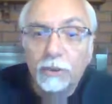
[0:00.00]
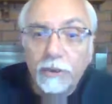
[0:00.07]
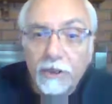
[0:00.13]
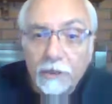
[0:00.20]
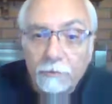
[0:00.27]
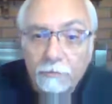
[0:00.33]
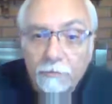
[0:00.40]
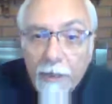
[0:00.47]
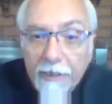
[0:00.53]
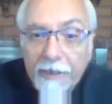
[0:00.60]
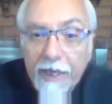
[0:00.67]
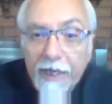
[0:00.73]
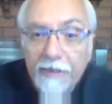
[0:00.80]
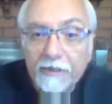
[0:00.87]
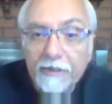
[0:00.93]
tune in
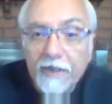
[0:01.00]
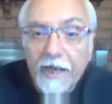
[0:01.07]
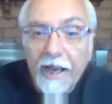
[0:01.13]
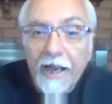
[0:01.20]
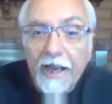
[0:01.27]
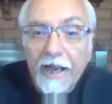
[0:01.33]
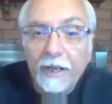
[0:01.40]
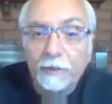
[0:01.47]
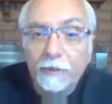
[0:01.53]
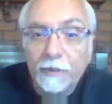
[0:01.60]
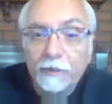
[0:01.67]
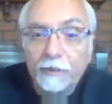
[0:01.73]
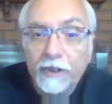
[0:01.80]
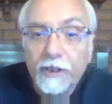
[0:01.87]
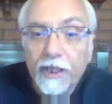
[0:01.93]
Monday, and
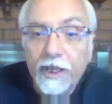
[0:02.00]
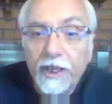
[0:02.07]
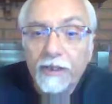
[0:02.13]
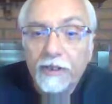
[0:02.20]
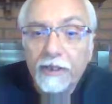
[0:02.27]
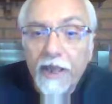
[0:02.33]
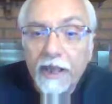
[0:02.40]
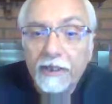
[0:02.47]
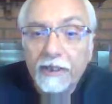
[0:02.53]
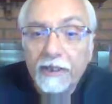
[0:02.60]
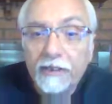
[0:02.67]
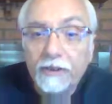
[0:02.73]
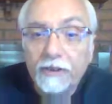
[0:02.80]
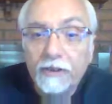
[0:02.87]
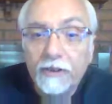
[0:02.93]
we will get into that
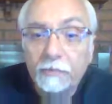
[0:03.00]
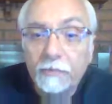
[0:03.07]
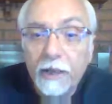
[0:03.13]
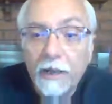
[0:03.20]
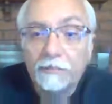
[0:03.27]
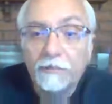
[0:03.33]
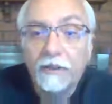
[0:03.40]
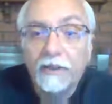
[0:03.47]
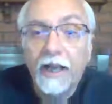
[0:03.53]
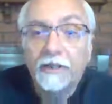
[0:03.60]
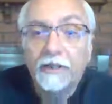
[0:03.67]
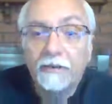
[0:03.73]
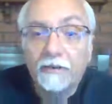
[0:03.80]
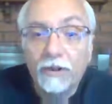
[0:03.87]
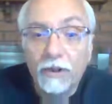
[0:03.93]
in some depth. Hey,
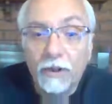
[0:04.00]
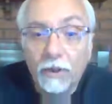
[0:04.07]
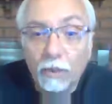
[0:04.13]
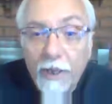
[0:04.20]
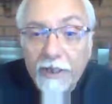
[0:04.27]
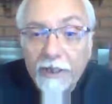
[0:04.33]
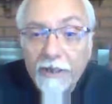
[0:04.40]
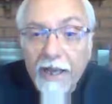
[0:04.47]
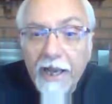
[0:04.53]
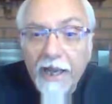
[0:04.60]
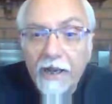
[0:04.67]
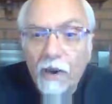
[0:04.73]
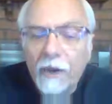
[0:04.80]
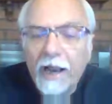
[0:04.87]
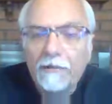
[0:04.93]
you have a great
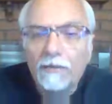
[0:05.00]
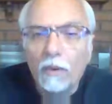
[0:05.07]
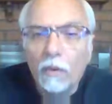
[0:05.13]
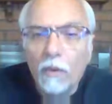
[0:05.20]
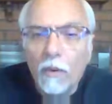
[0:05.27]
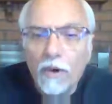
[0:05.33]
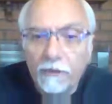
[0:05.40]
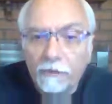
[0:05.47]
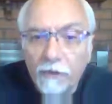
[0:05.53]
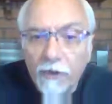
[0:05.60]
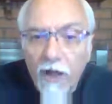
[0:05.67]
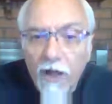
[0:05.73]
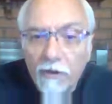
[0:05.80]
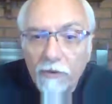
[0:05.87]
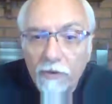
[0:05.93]
day. Oh, have a
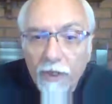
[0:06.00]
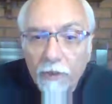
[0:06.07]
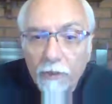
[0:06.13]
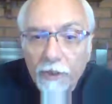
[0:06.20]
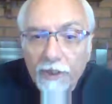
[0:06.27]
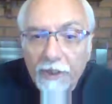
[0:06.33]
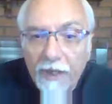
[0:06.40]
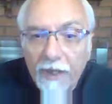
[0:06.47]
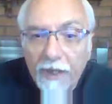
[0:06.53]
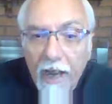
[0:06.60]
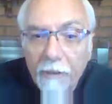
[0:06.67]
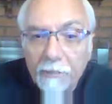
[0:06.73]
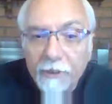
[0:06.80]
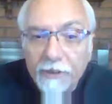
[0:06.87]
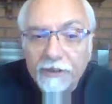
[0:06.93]
wonderful holiday weekend.
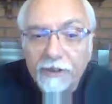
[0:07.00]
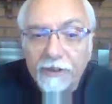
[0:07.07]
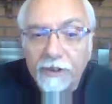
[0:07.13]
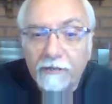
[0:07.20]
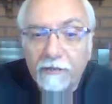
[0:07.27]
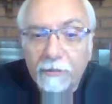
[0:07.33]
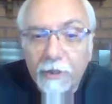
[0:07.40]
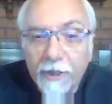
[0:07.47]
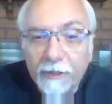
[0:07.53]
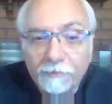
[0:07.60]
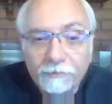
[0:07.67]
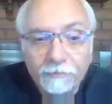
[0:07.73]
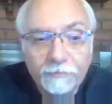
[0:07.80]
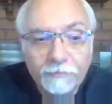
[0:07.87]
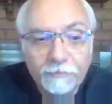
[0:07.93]
Happy Easter,
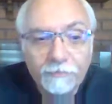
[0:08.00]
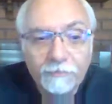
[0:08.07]
everybody.